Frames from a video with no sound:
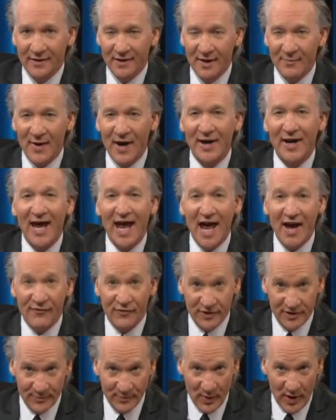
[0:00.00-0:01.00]
about
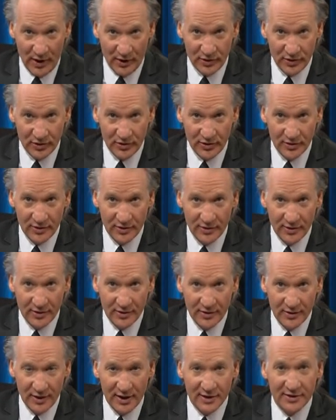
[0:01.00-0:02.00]
half as much
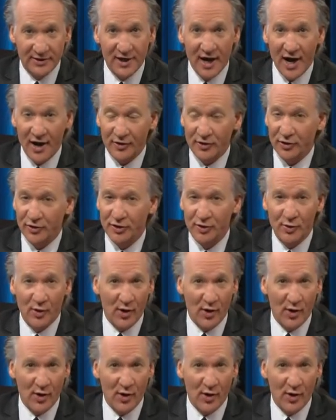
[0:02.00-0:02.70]
as doctors who